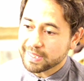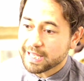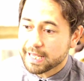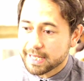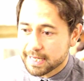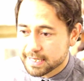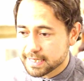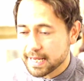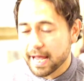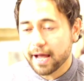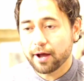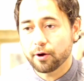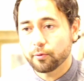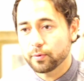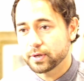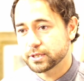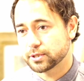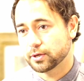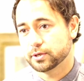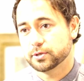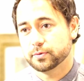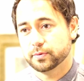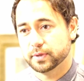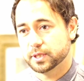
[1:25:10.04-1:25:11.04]
is how we
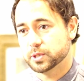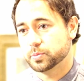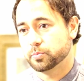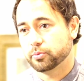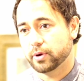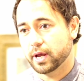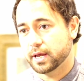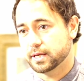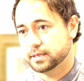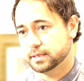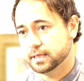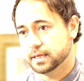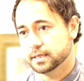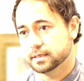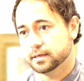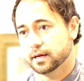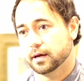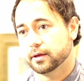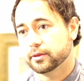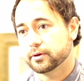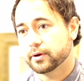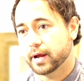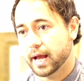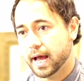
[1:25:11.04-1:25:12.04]
start to express these
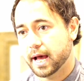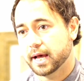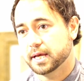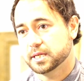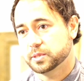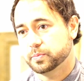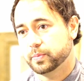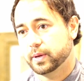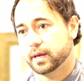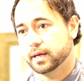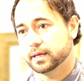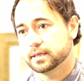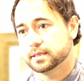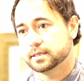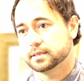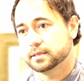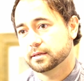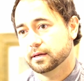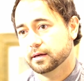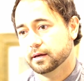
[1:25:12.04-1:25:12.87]
other aspects